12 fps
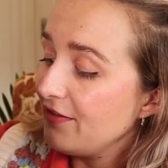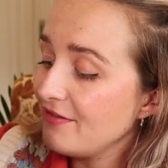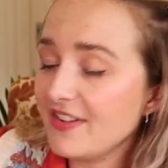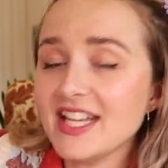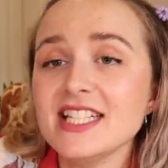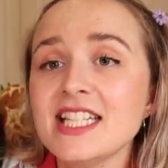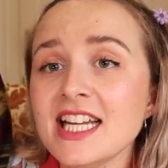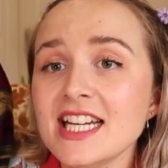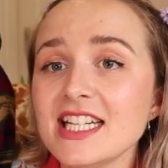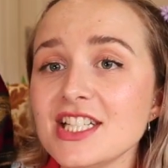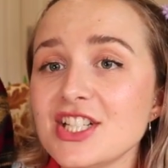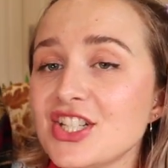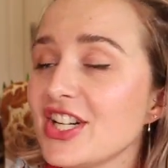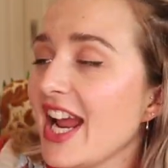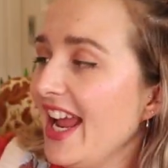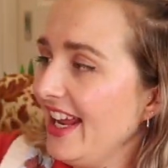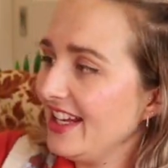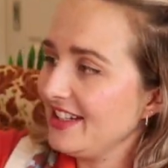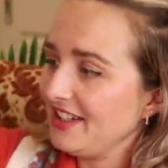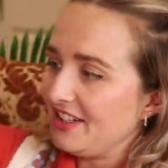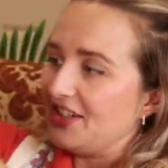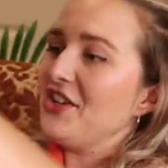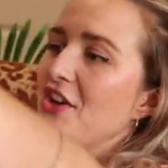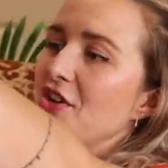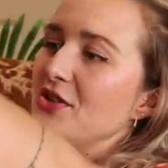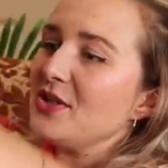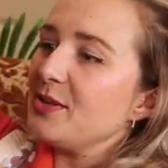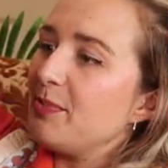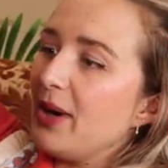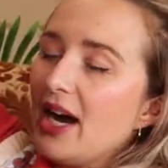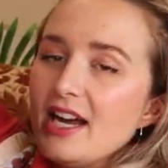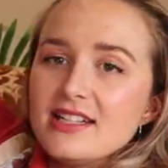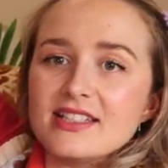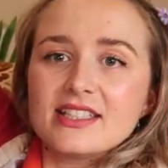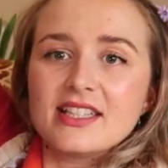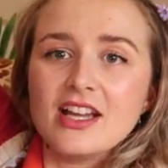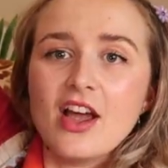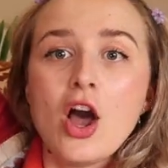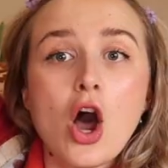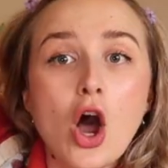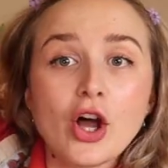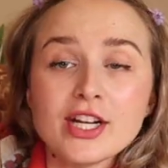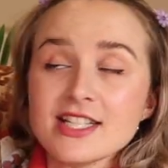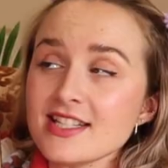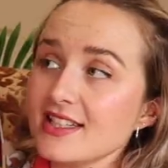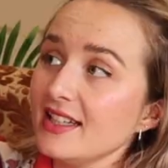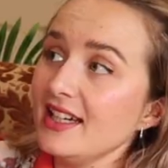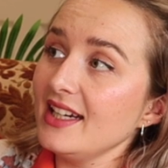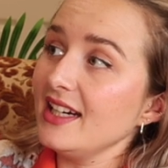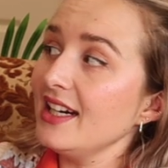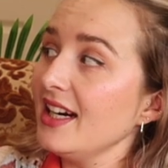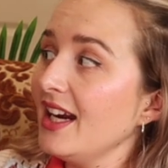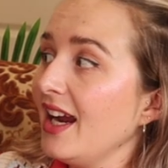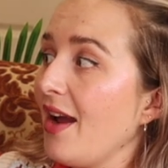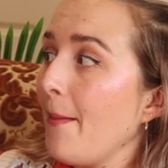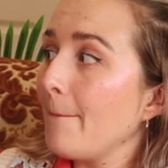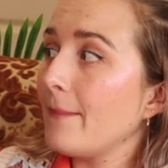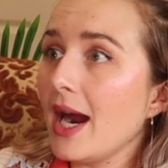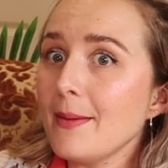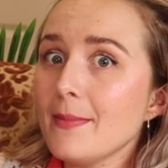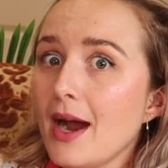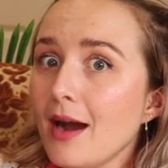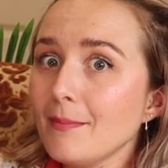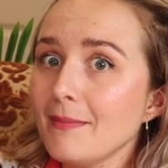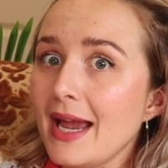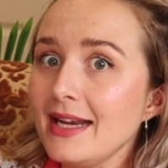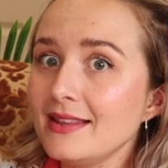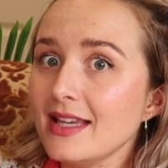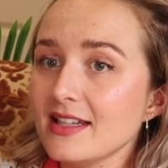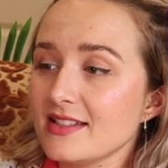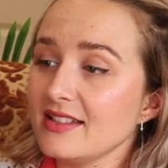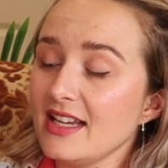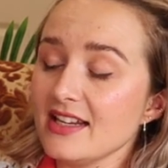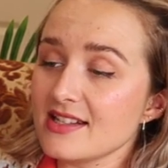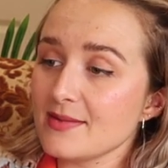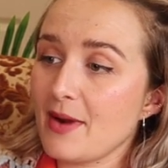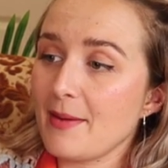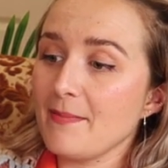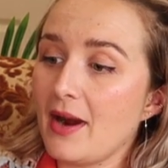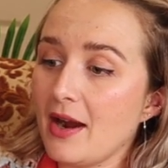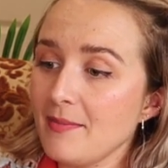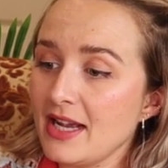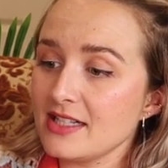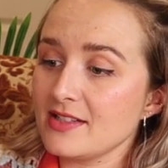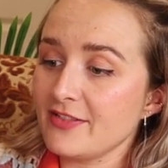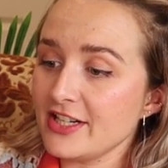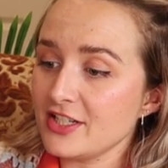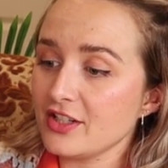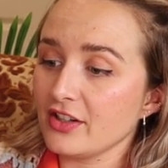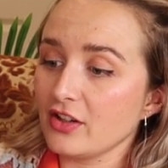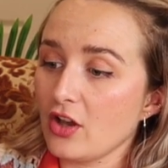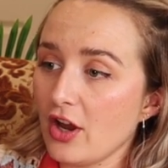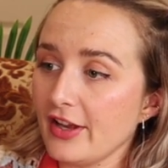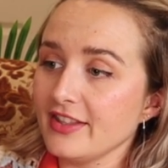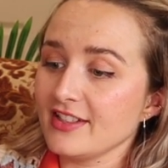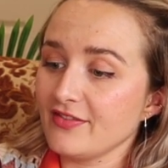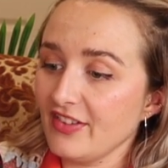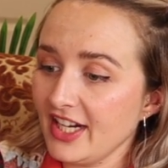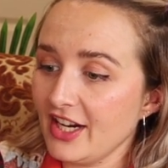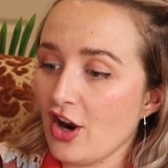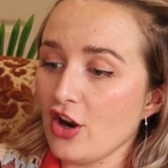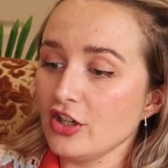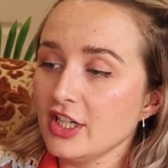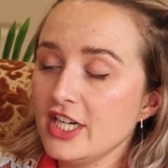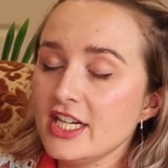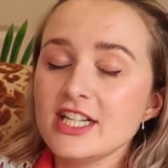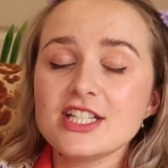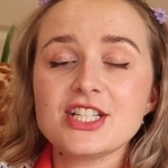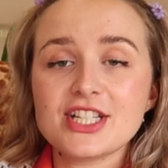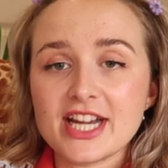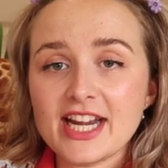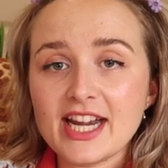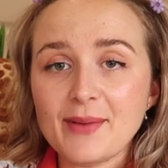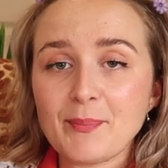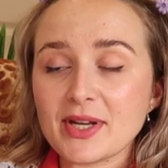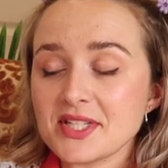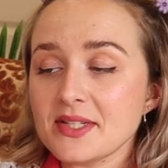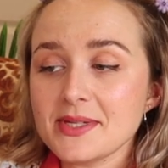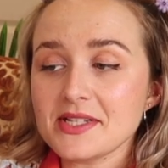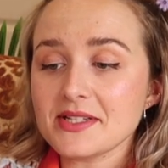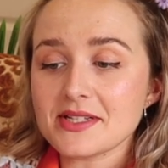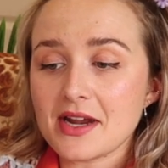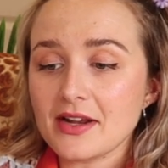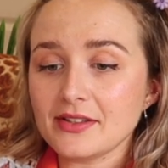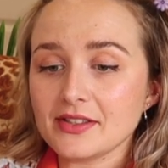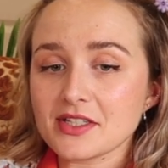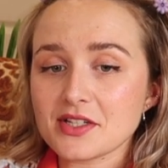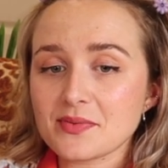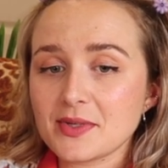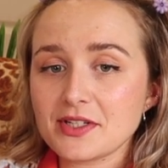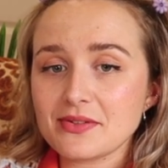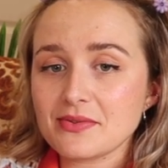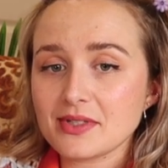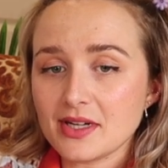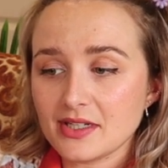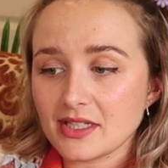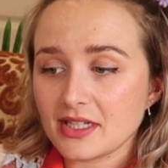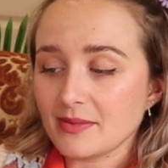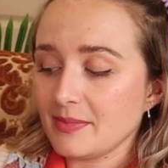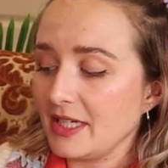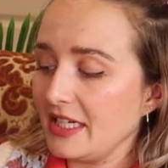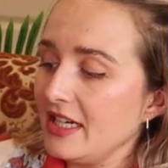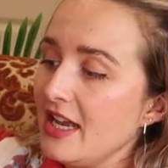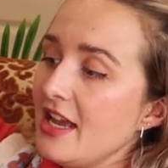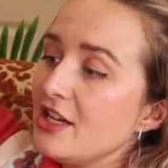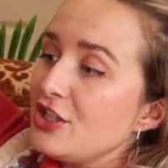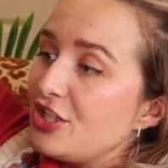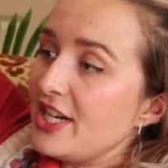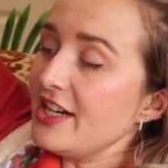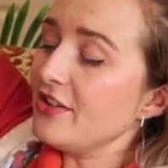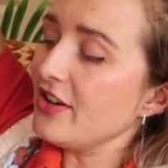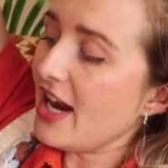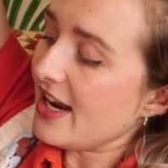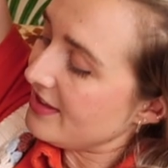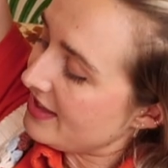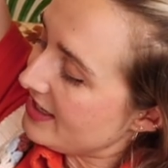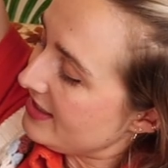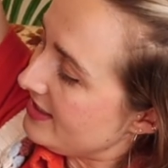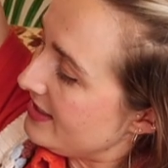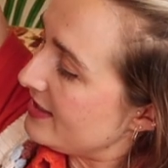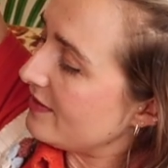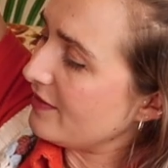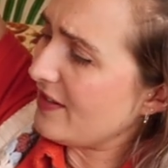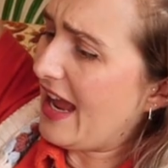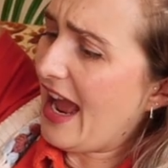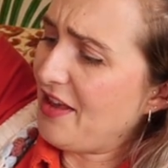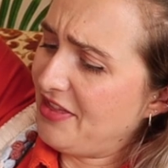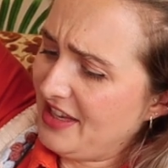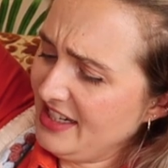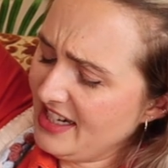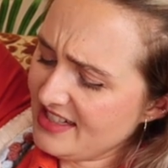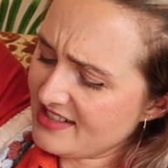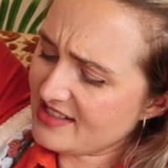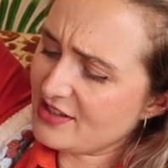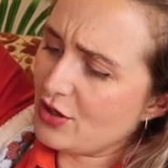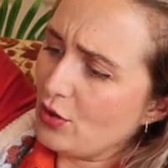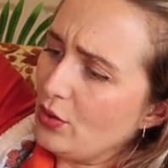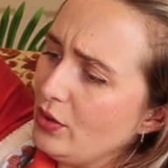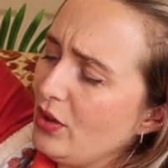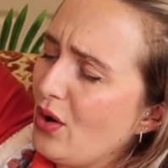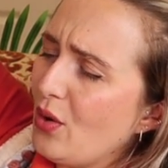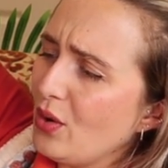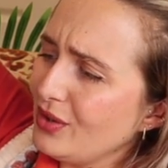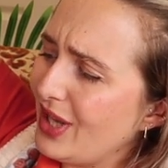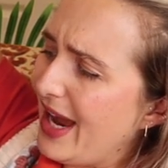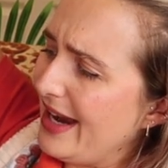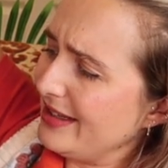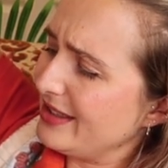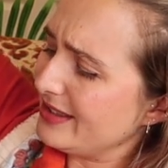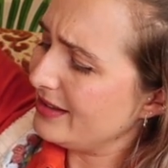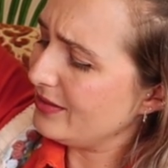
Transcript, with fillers: vintage and cute, but honestly, my mom made this. Yes, my mom has featured a lot in this video. She must have been stylish when she was younger, but she created this, I think at school or like